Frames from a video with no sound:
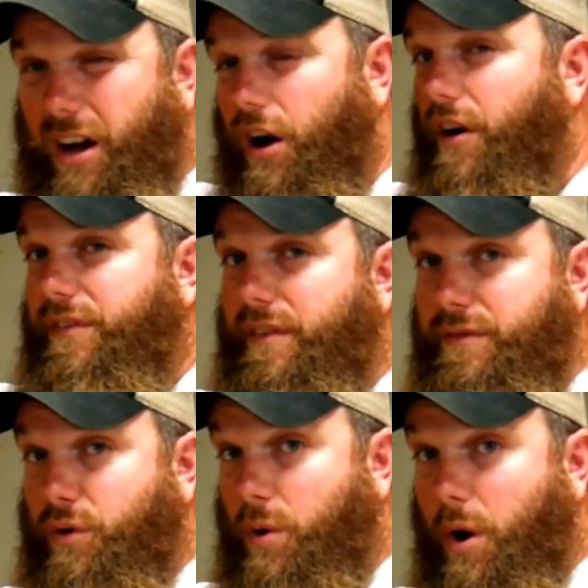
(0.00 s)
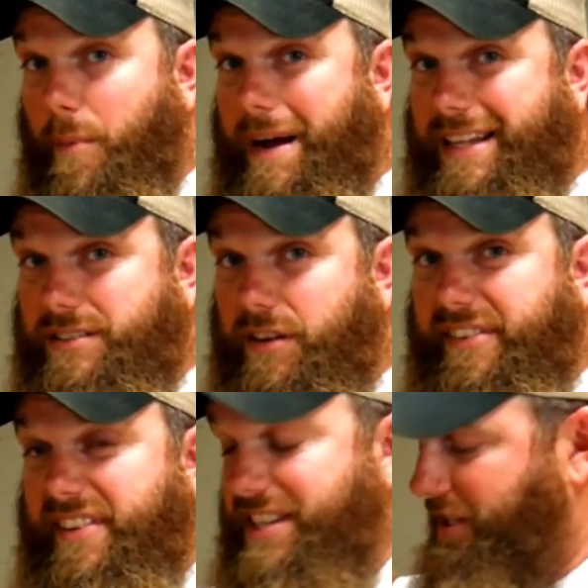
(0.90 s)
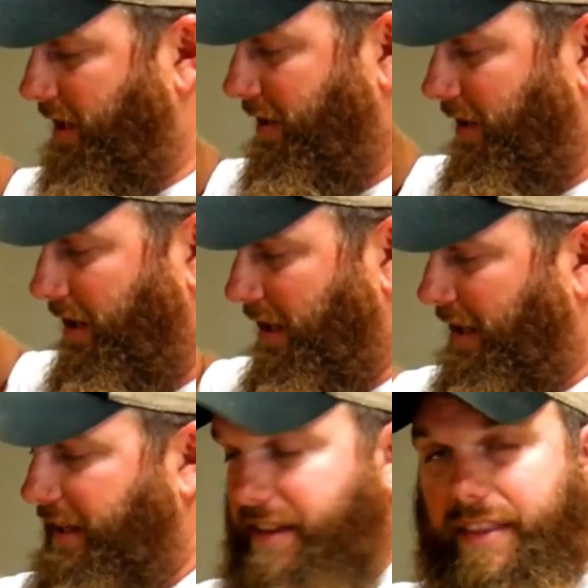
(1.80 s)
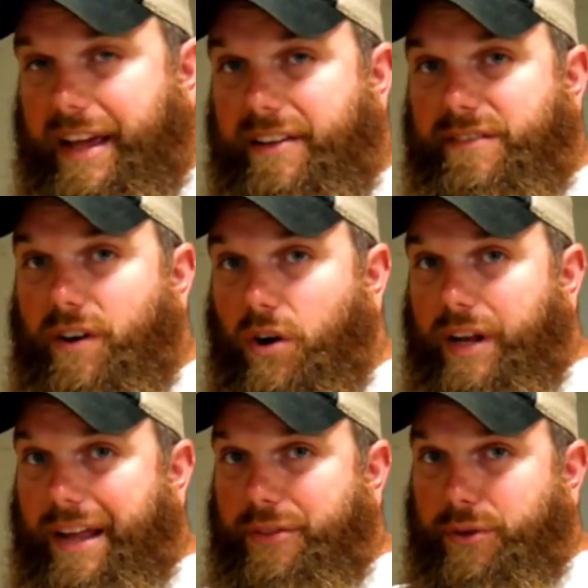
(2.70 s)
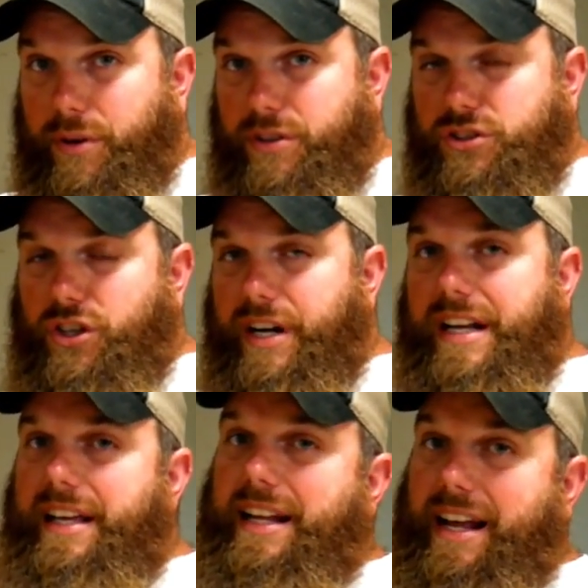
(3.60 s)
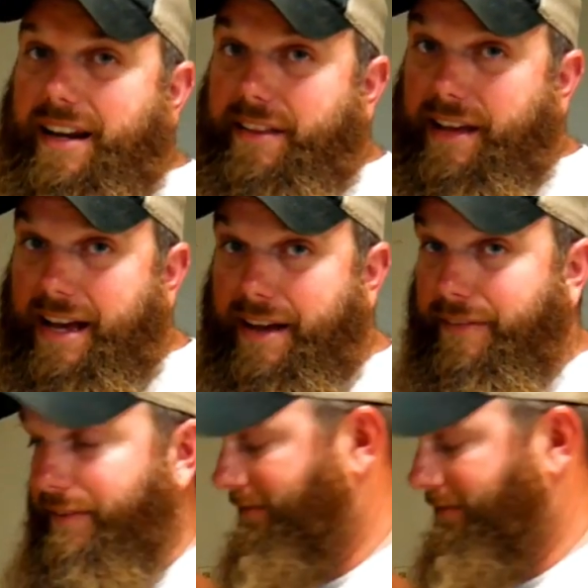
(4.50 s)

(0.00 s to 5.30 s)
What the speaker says: off varroa mites off of each other, they can fall down through the screen and get out of the hive.